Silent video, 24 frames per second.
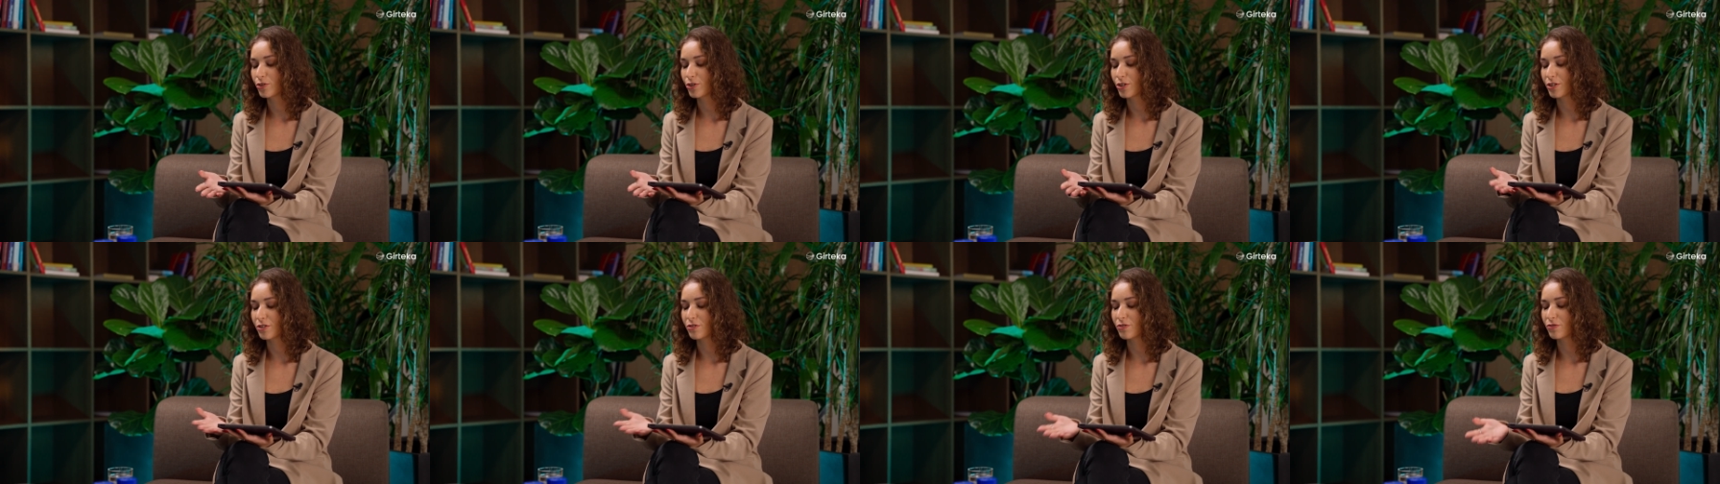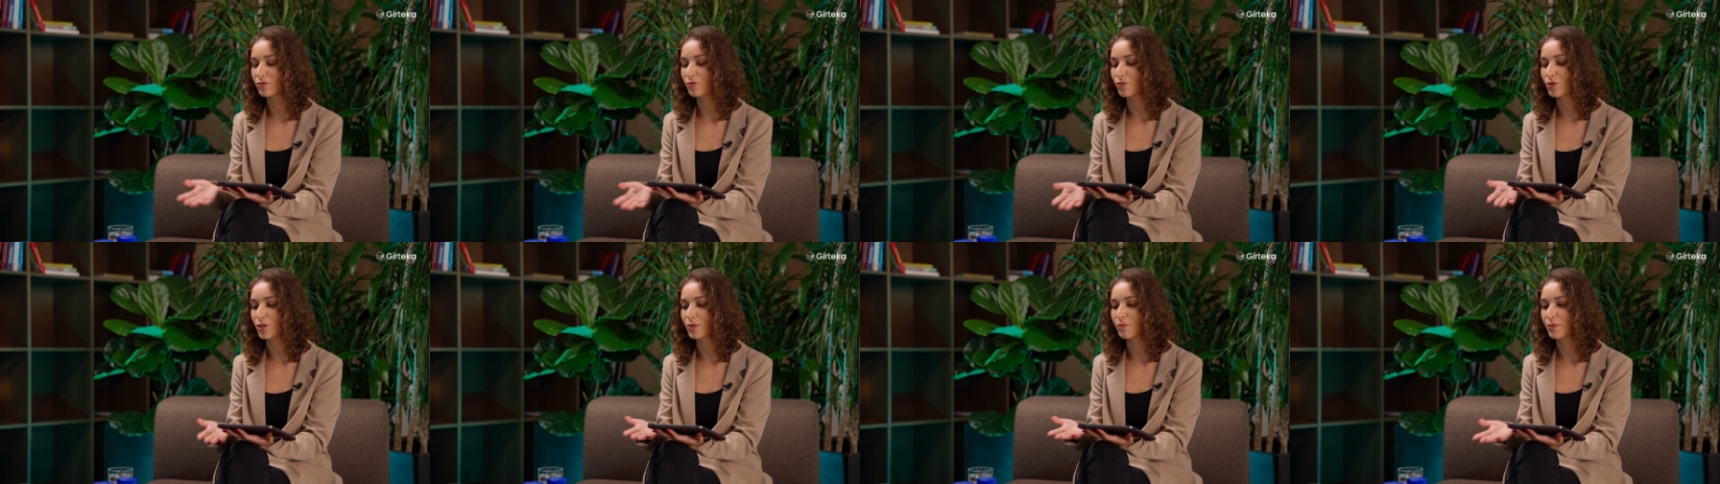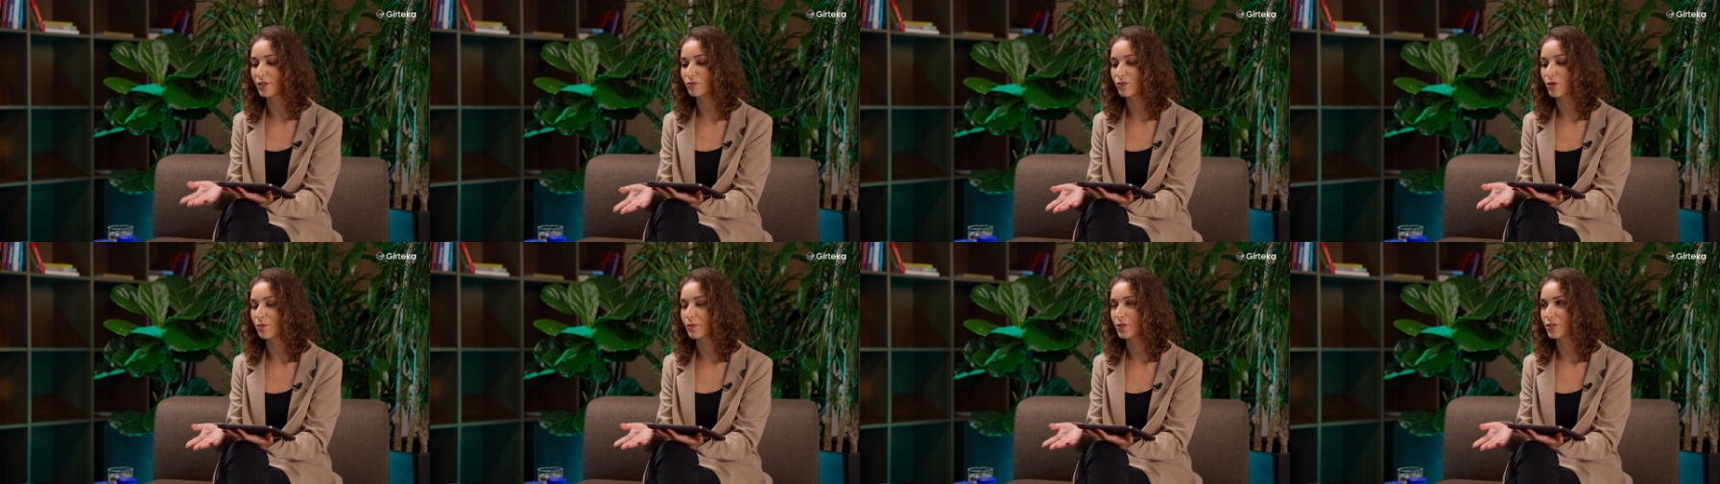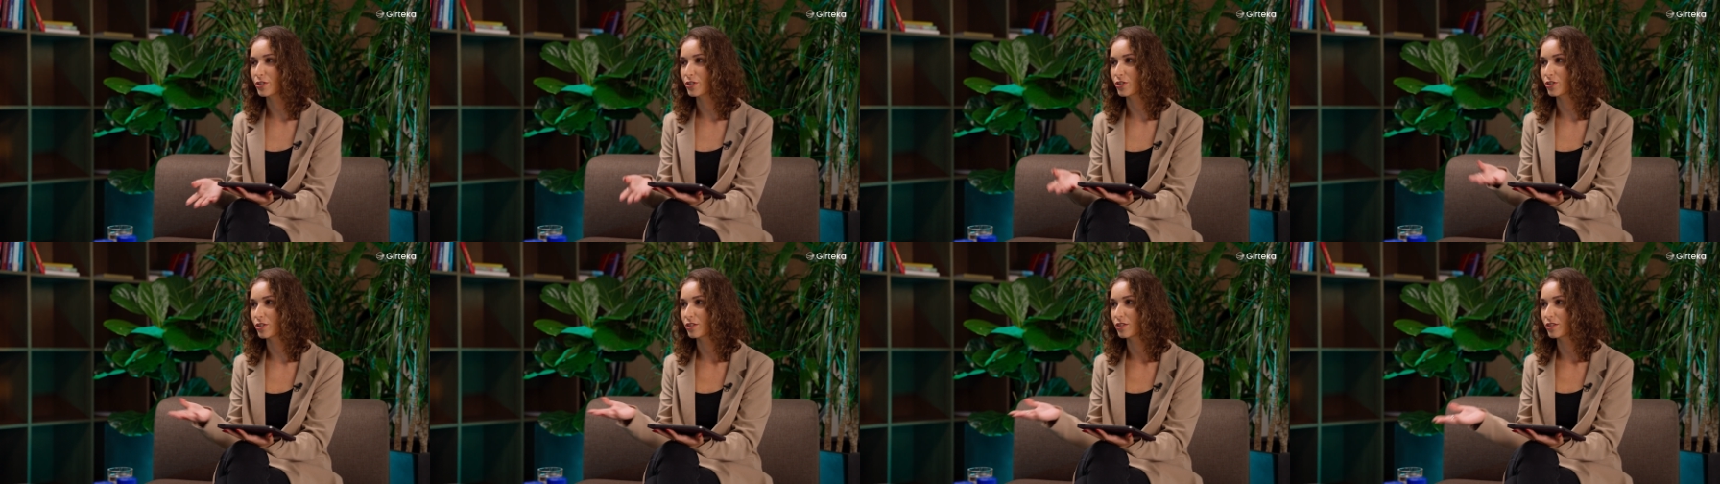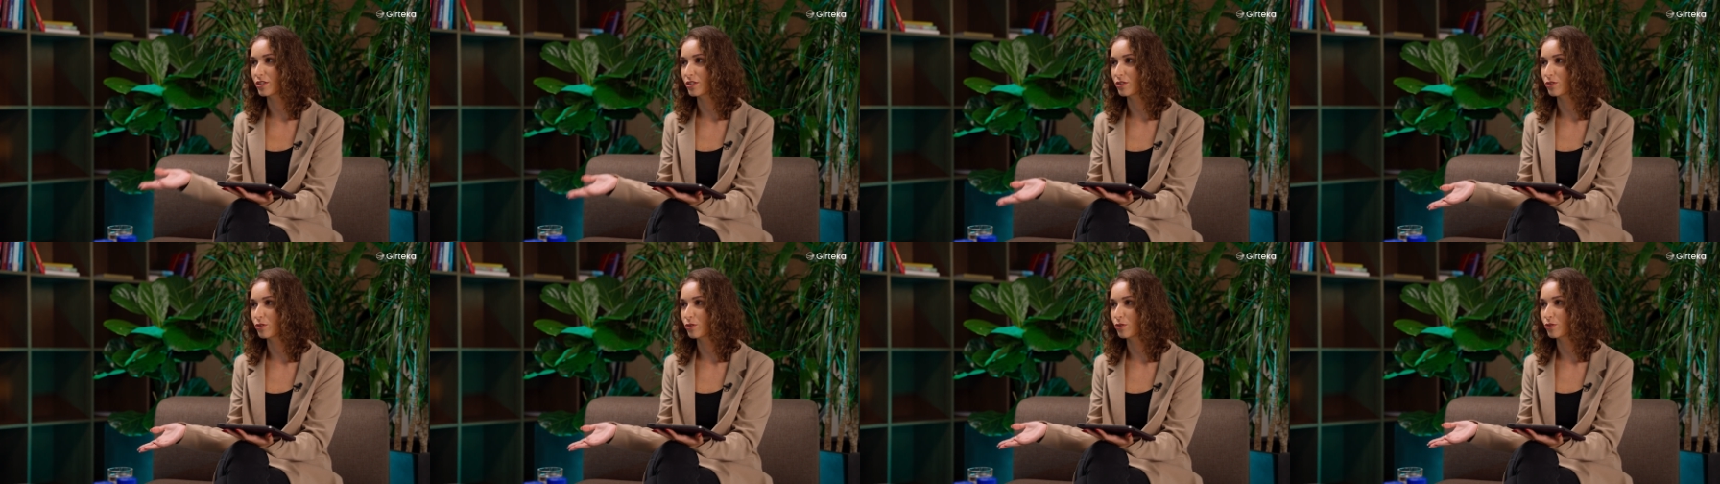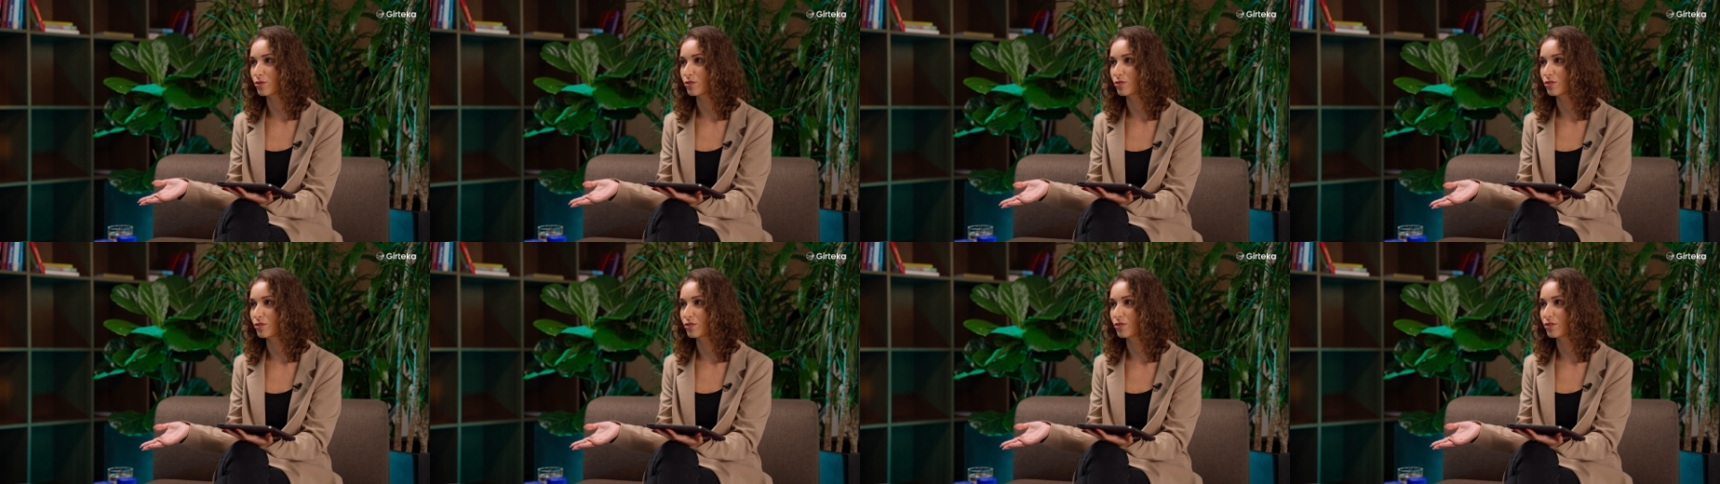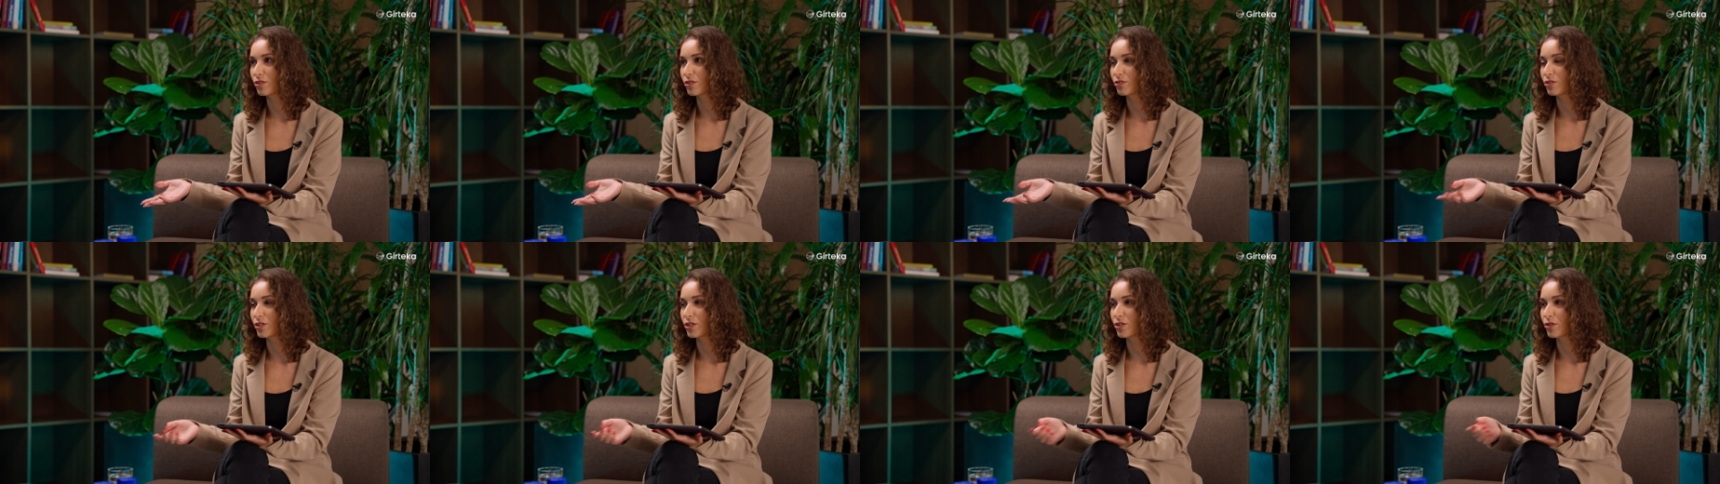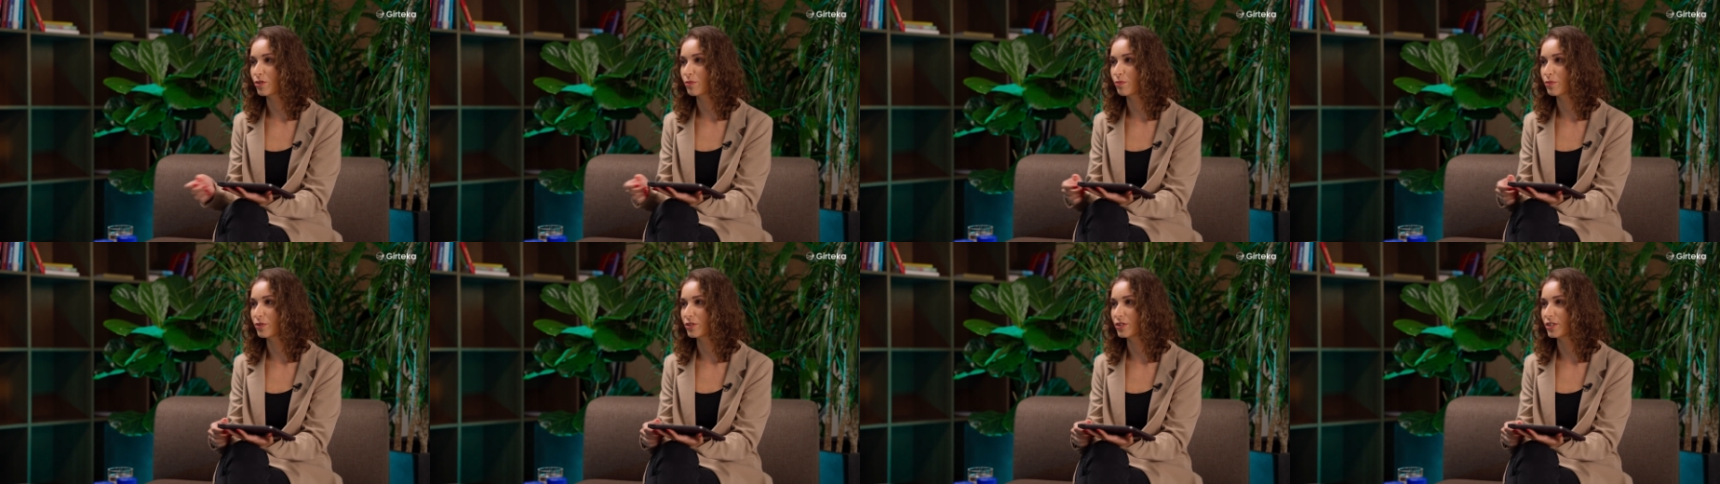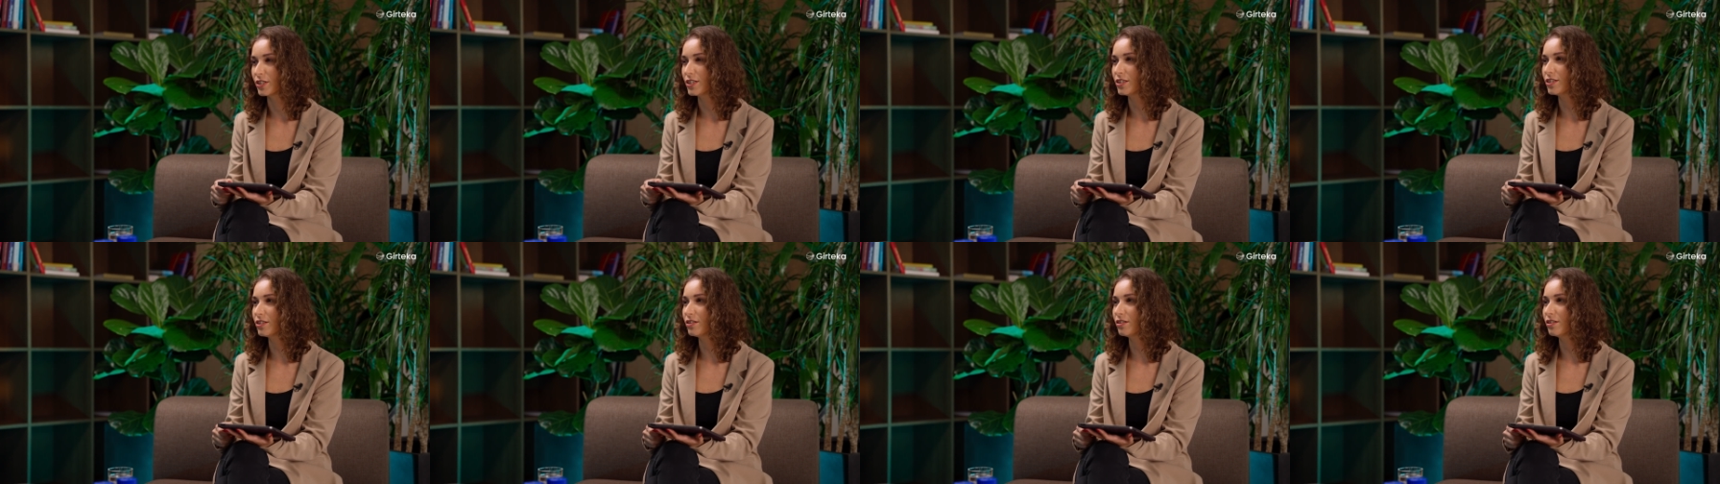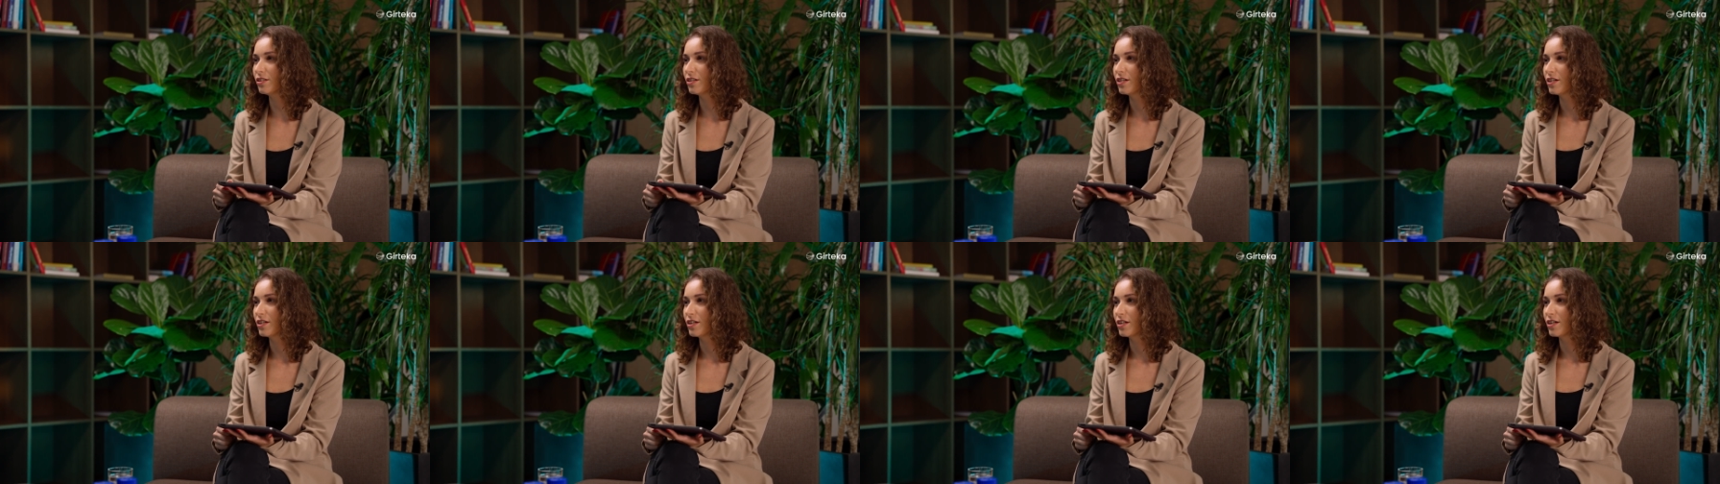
transforming raw materials into renewable diesel.